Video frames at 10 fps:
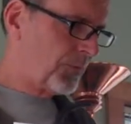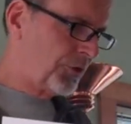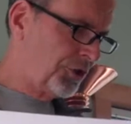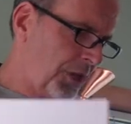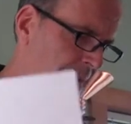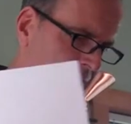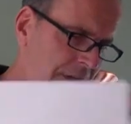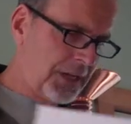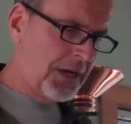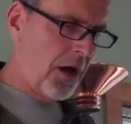
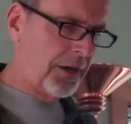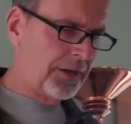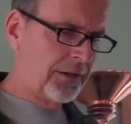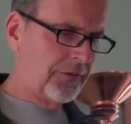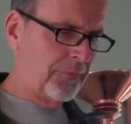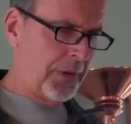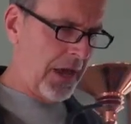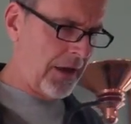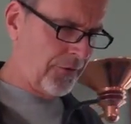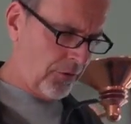CBT, cognitive
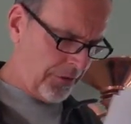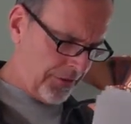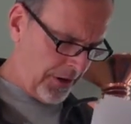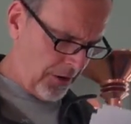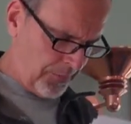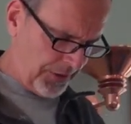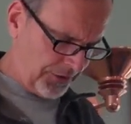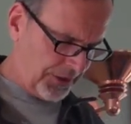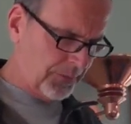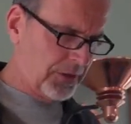behavioral therapy,
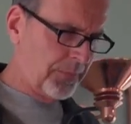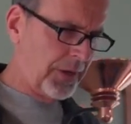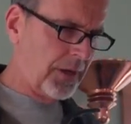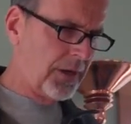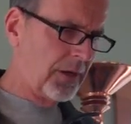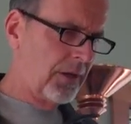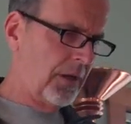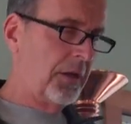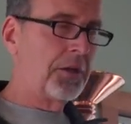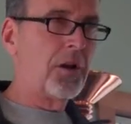seems to be
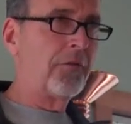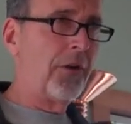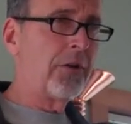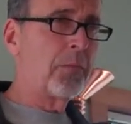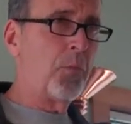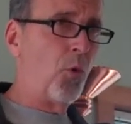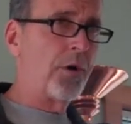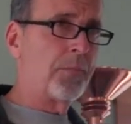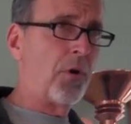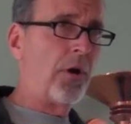a very
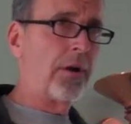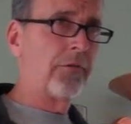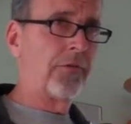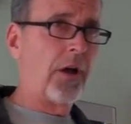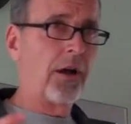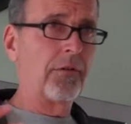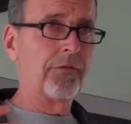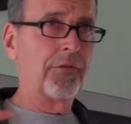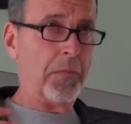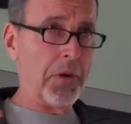important part
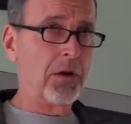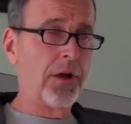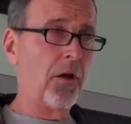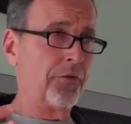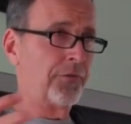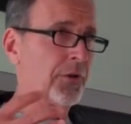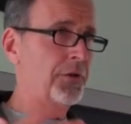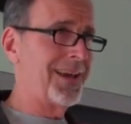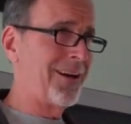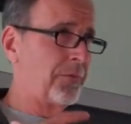of the mental health
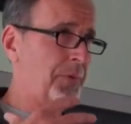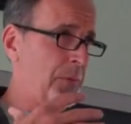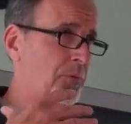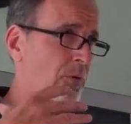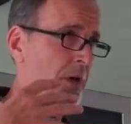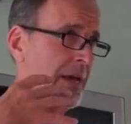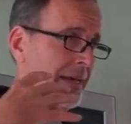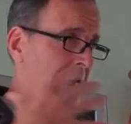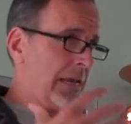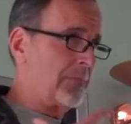field now, and people
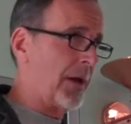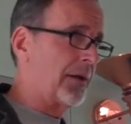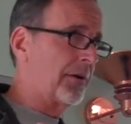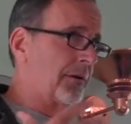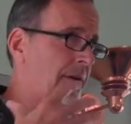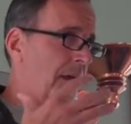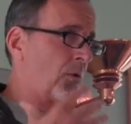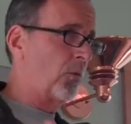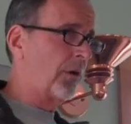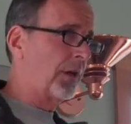getting better and
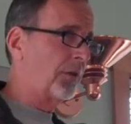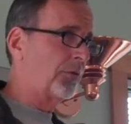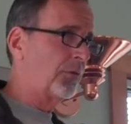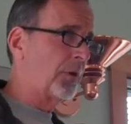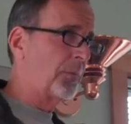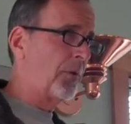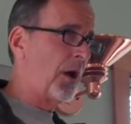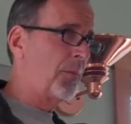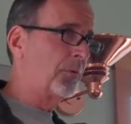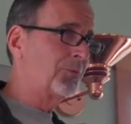working through their
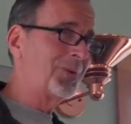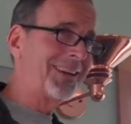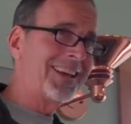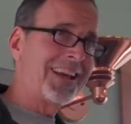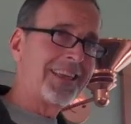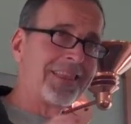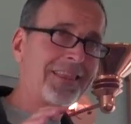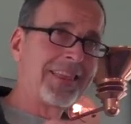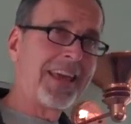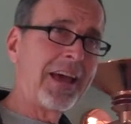problems. But
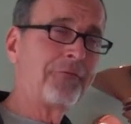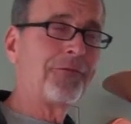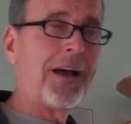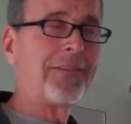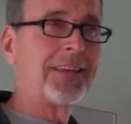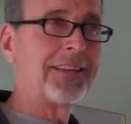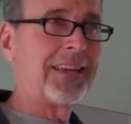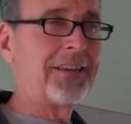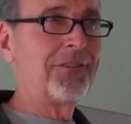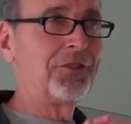they have found that
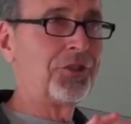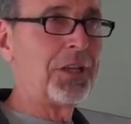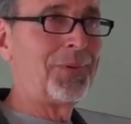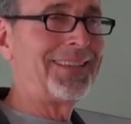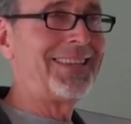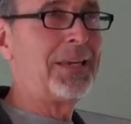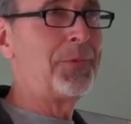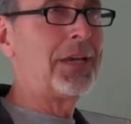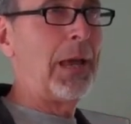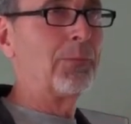even CBT
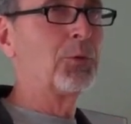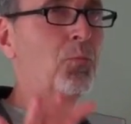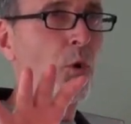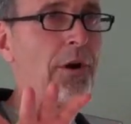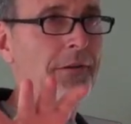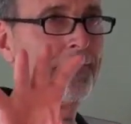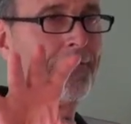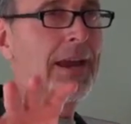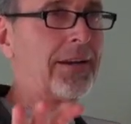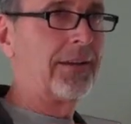becomes more
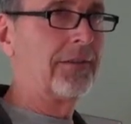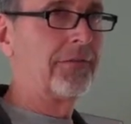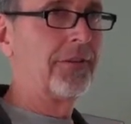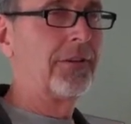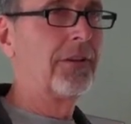effective